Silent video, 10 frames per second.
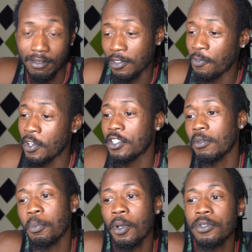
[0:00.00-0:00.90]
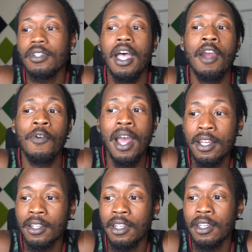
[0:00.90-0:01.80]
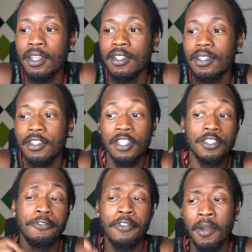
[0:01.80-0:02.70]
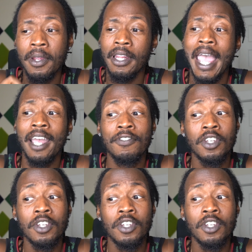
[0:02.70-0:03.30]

To finish up the post, ironically, this very lack of